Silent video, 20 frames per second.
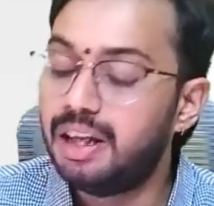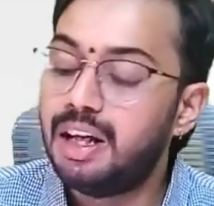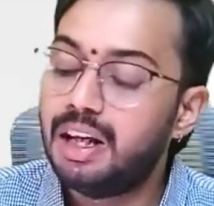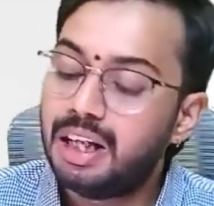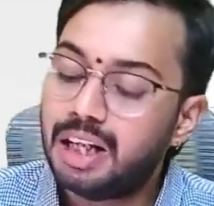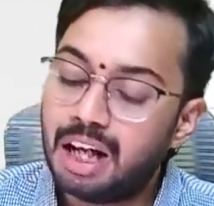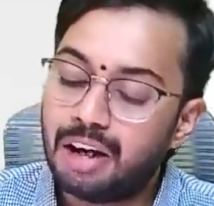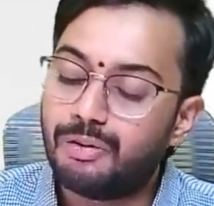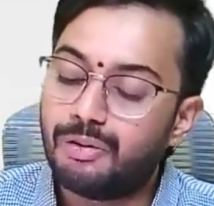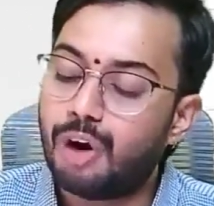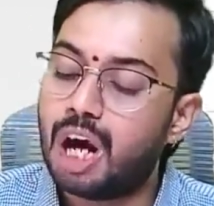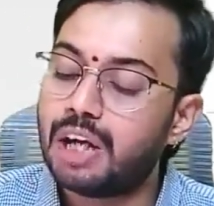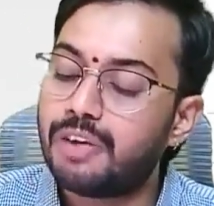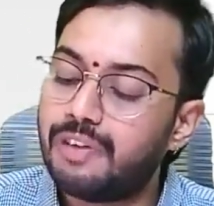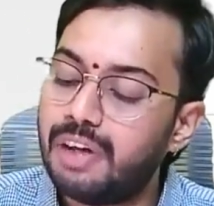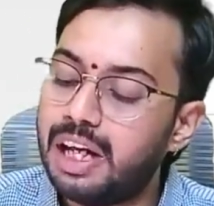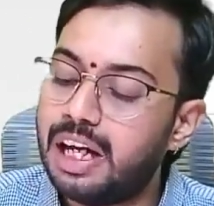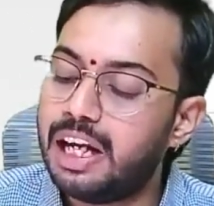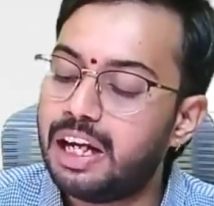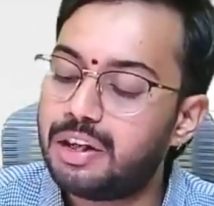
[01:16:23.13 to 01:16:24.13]
Now what we
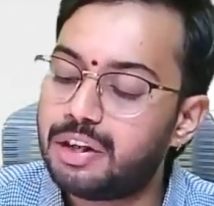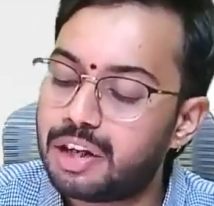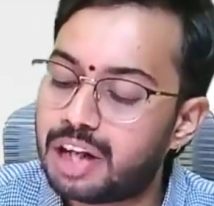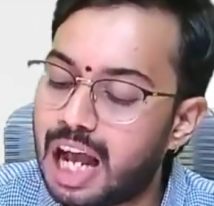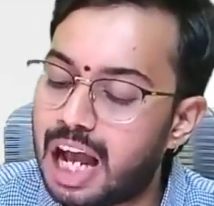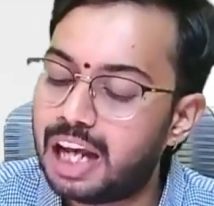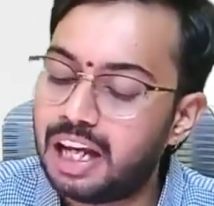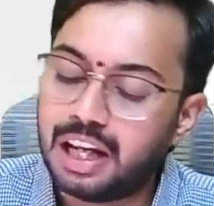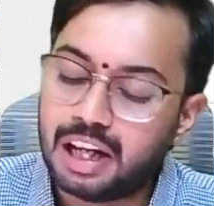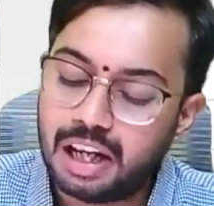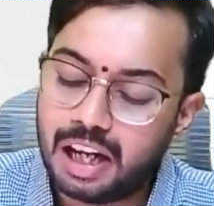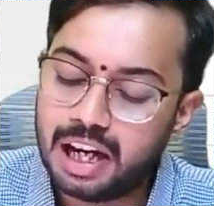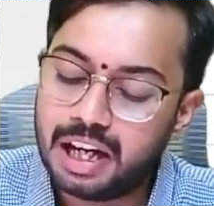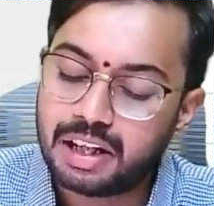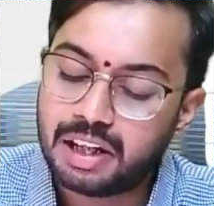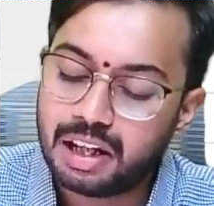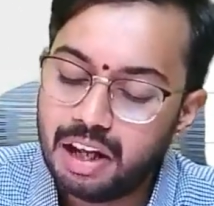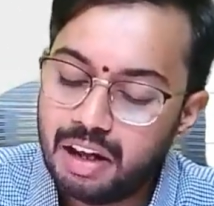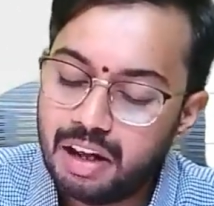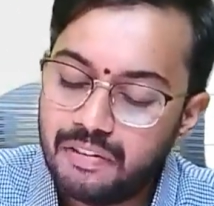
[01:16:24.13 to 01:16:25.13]
need to calculate?
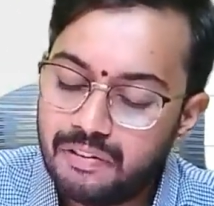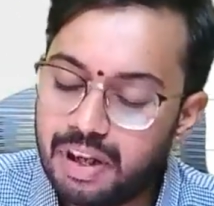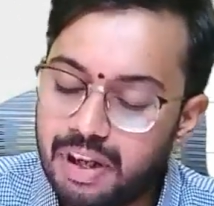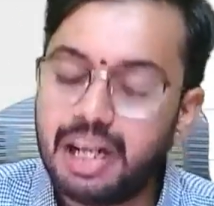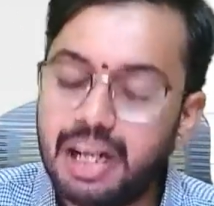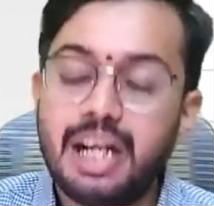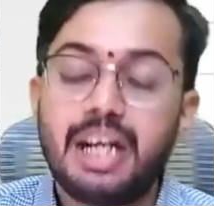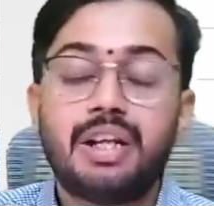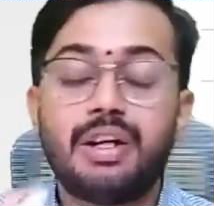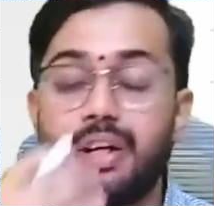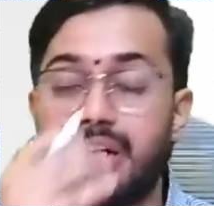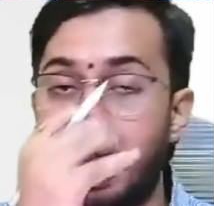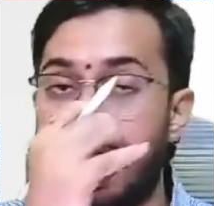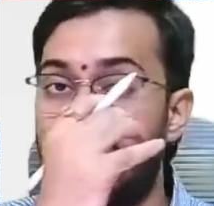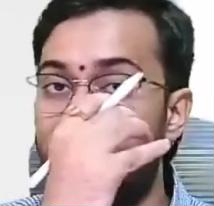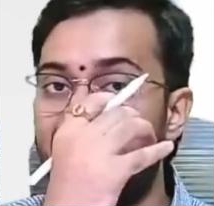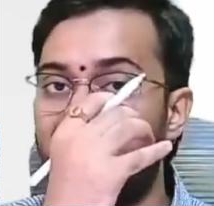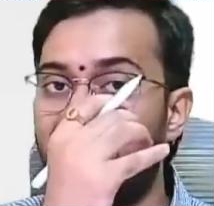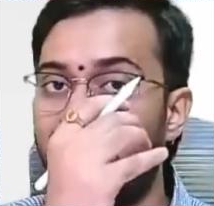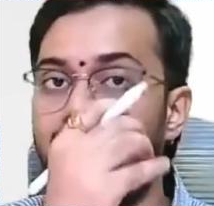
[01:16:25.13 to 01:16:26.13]
We need to
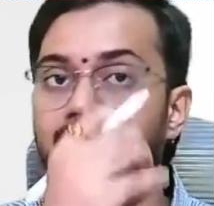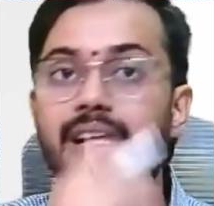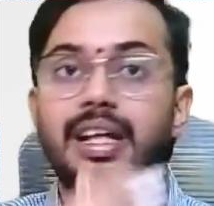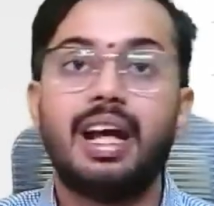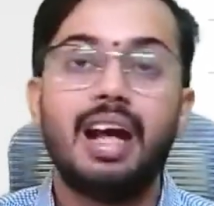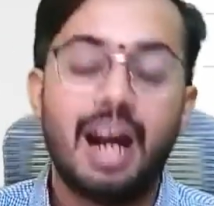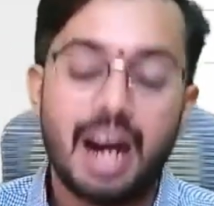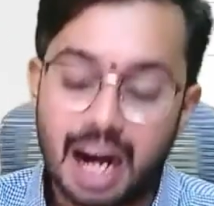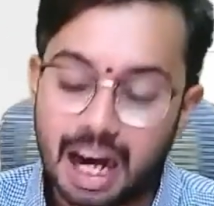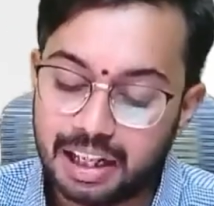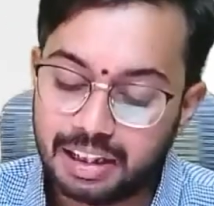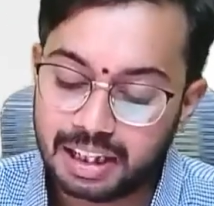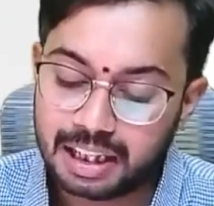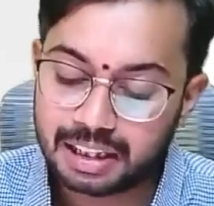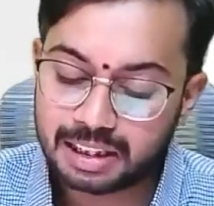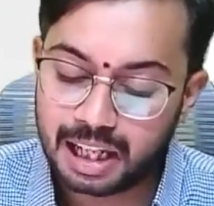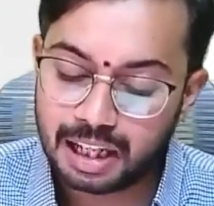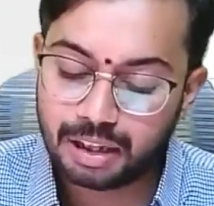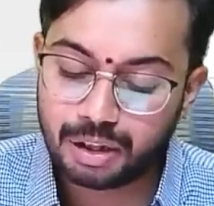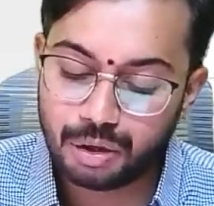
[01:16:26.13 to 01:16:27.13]
calculate
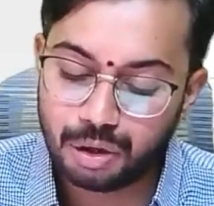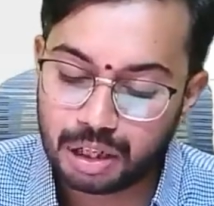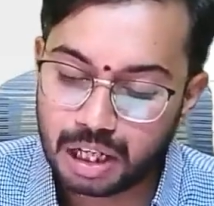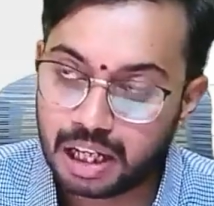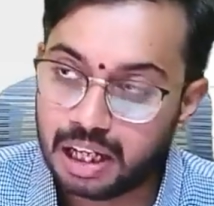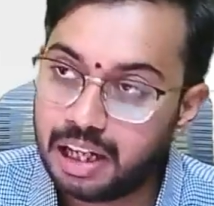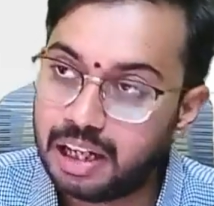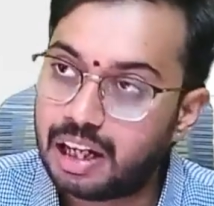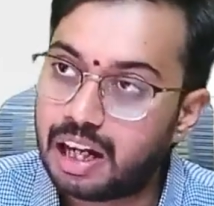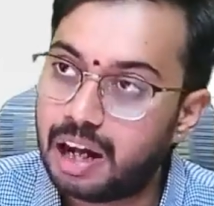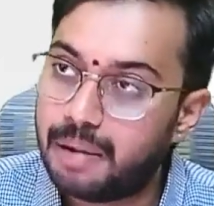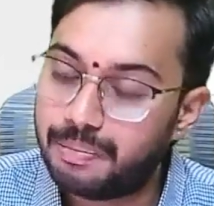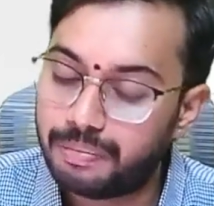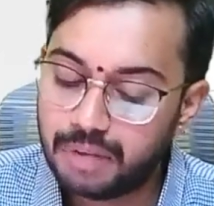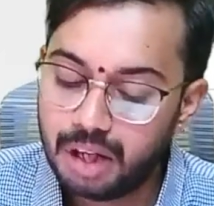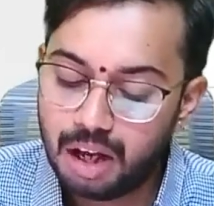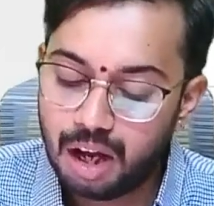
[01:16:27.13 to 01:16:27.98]
adjusted total income.